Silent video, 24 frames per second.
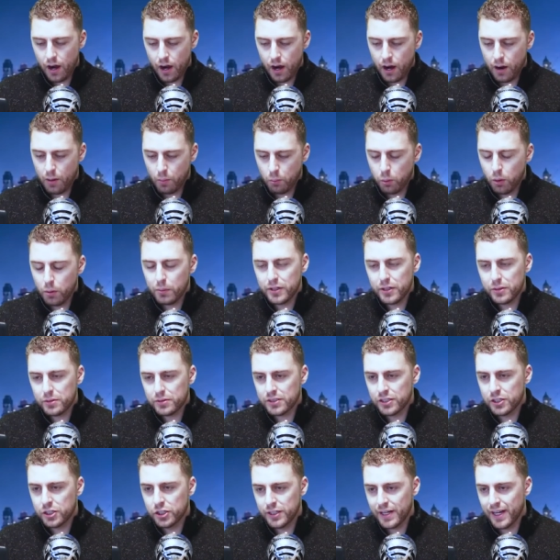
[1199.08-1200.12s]

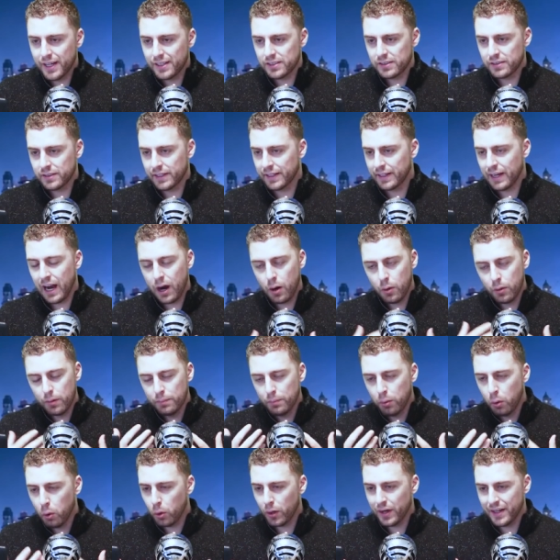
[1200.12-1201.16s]
What would you suggest, like,
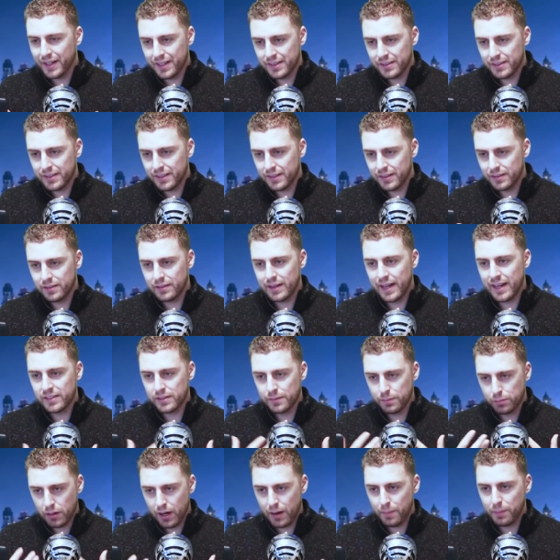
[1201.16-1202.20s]
how important is
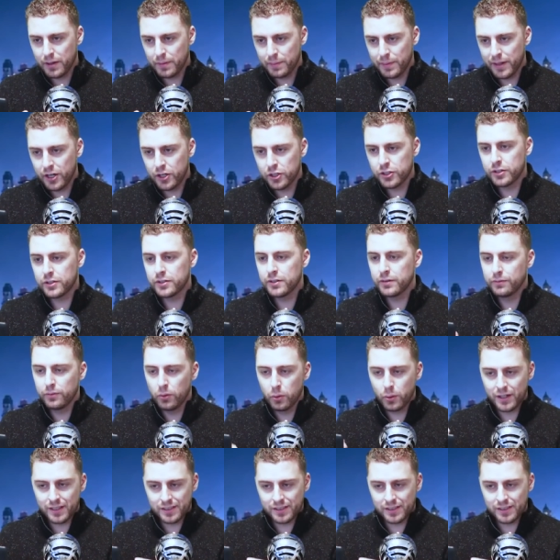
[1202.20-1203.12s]
it as a property manager to